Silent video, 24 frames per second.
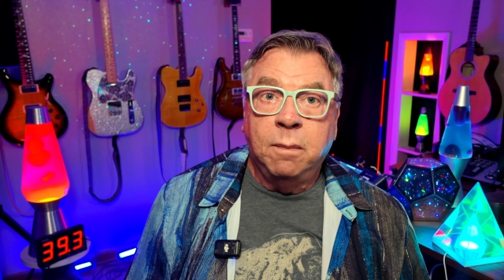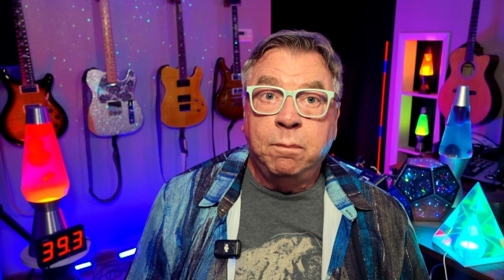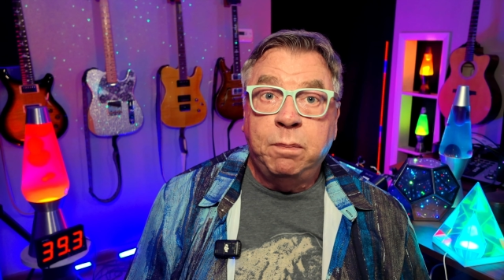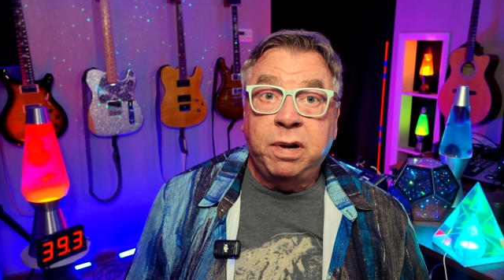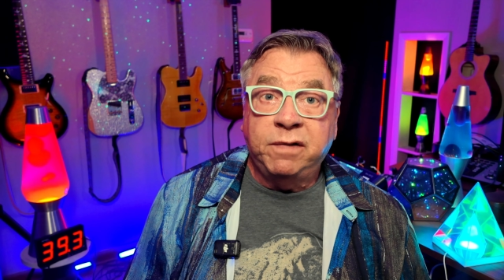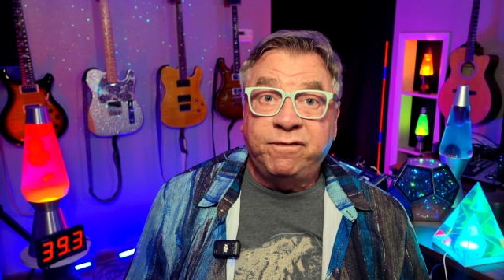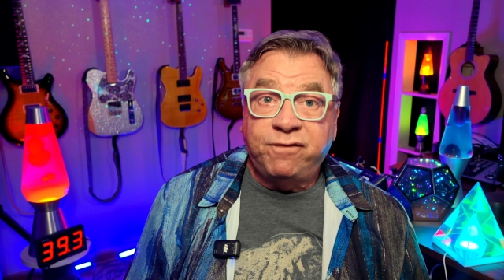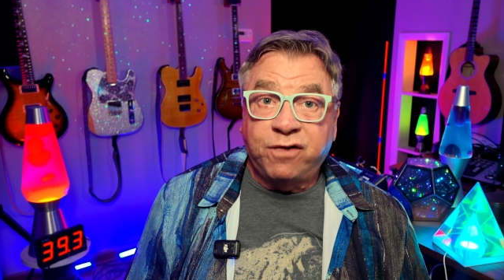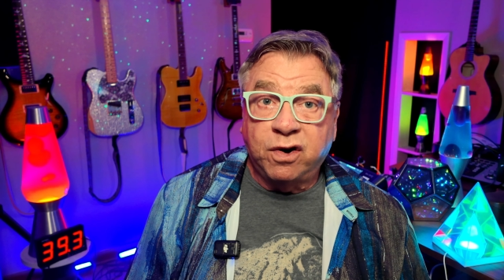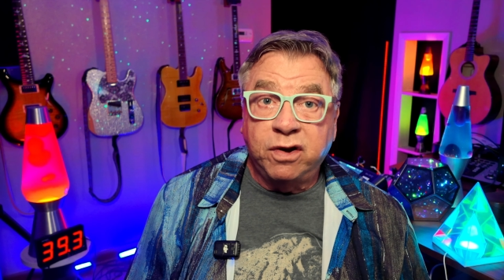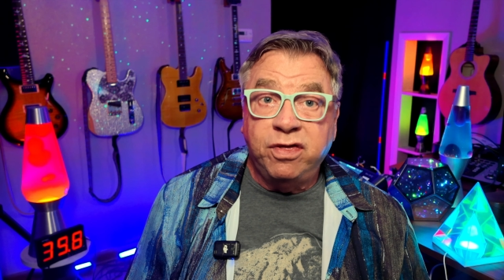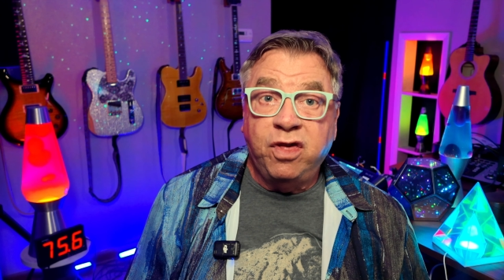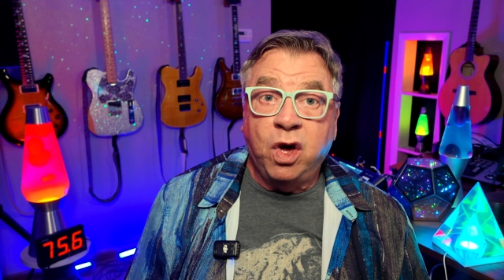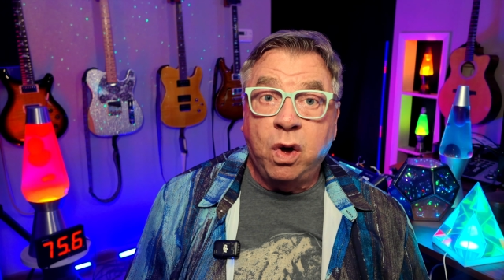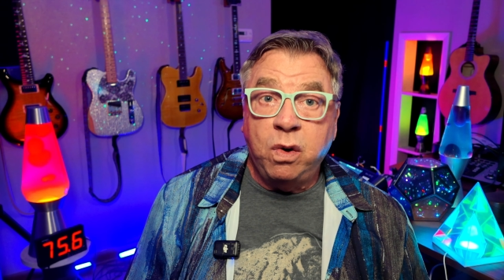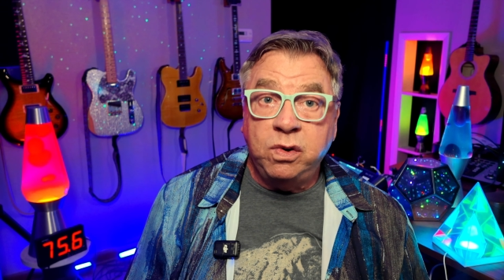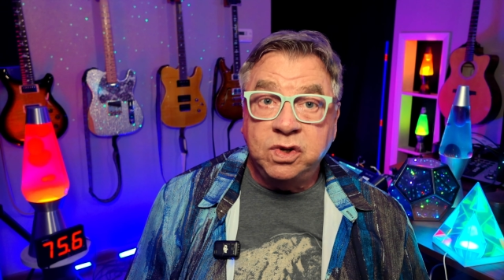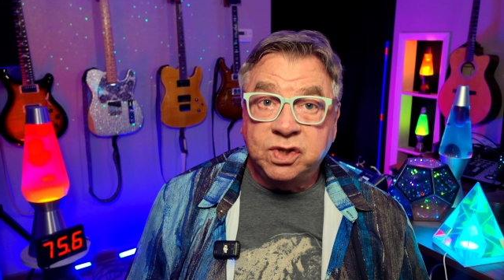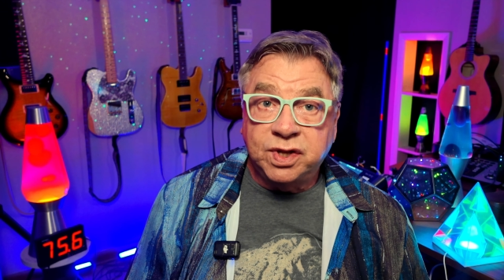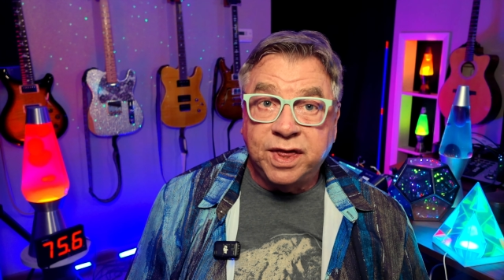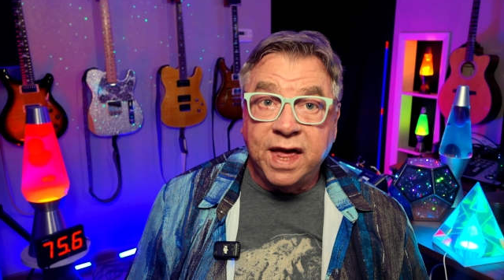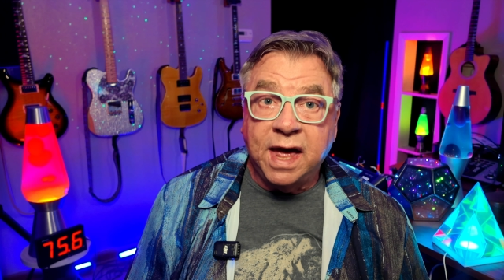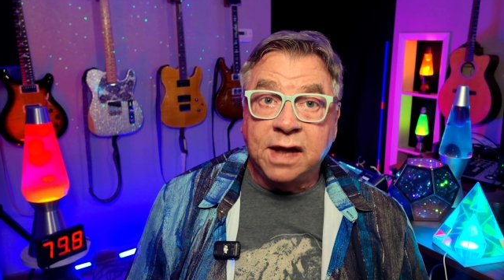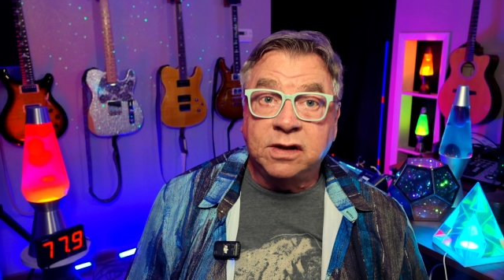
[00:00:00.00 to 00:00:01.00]
But for
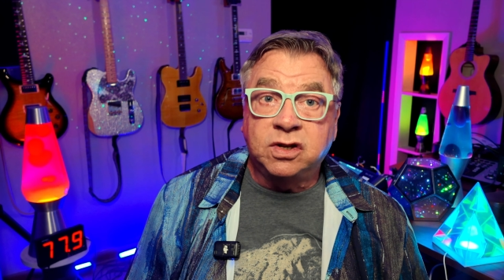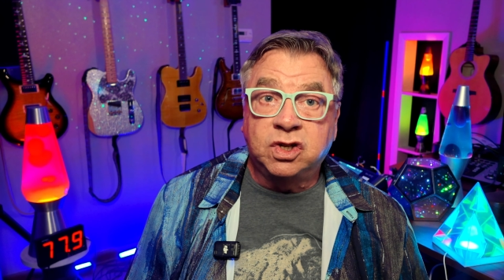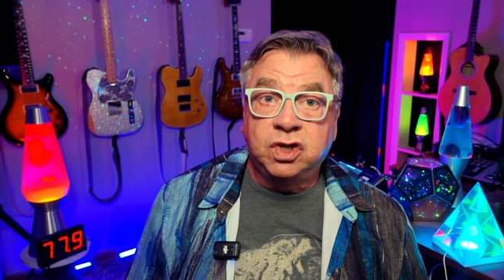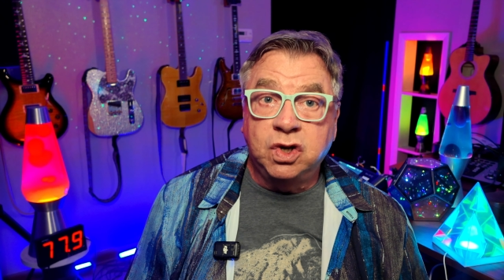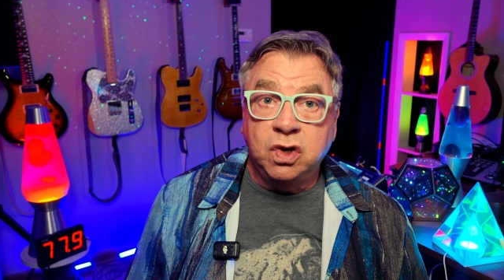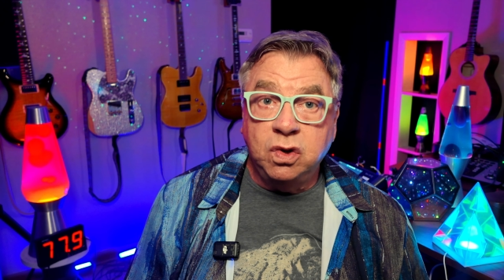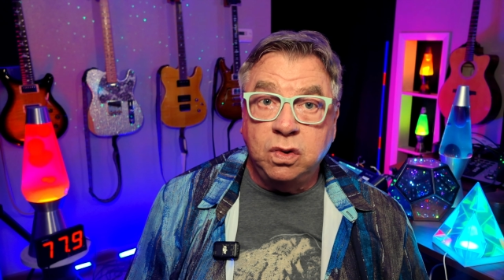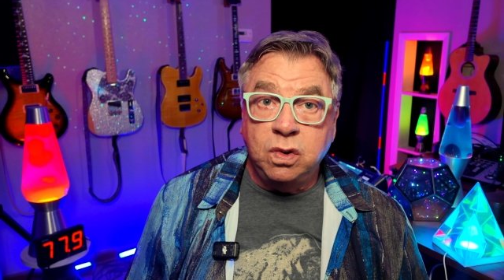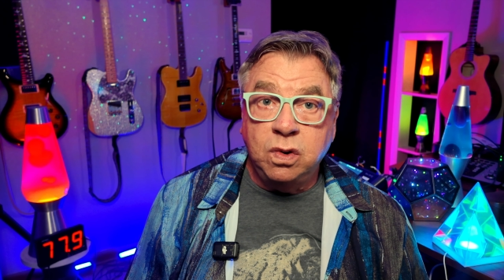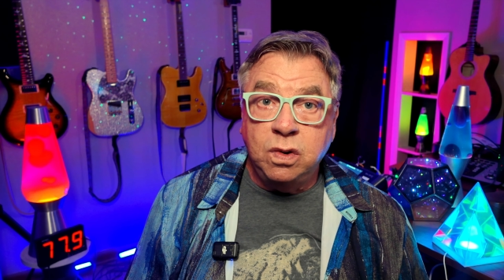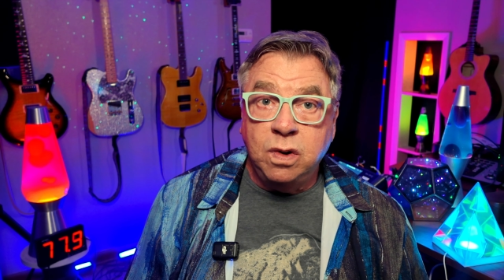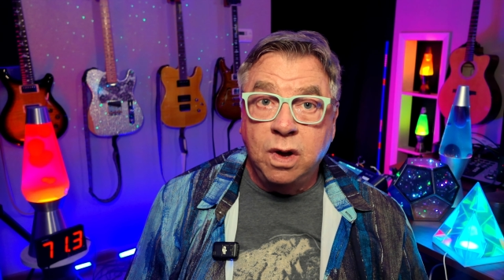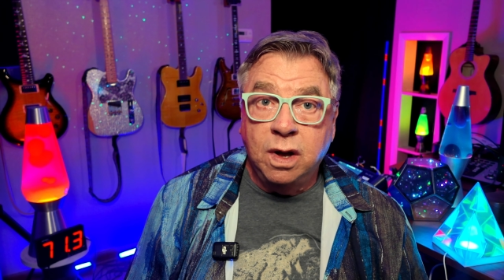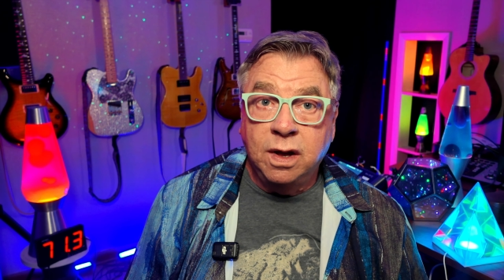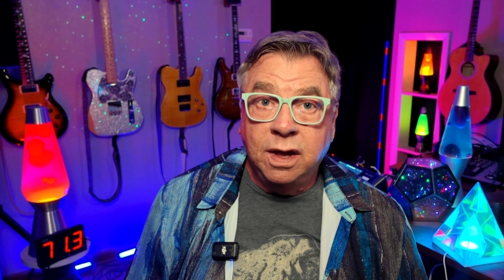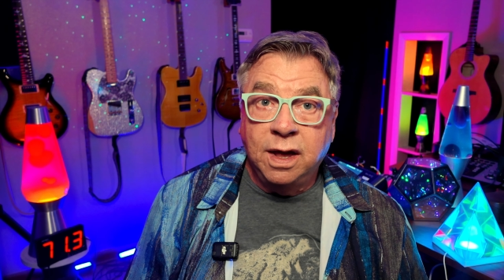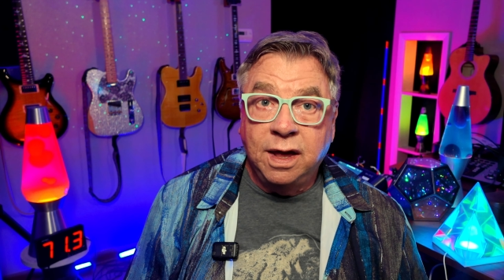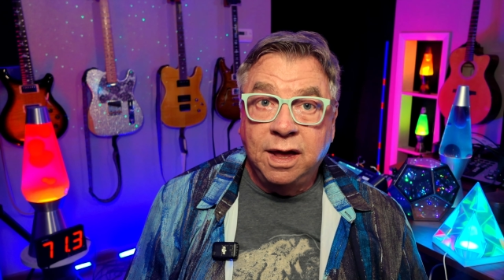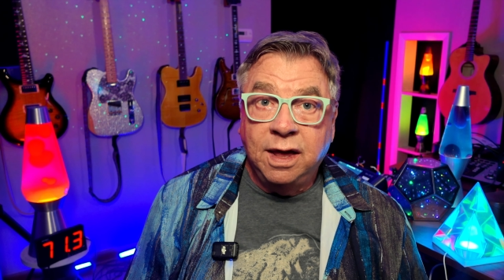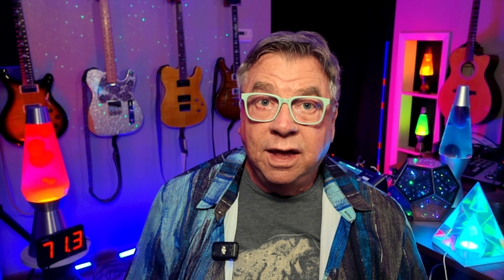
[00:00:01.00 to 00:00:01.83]
those that do,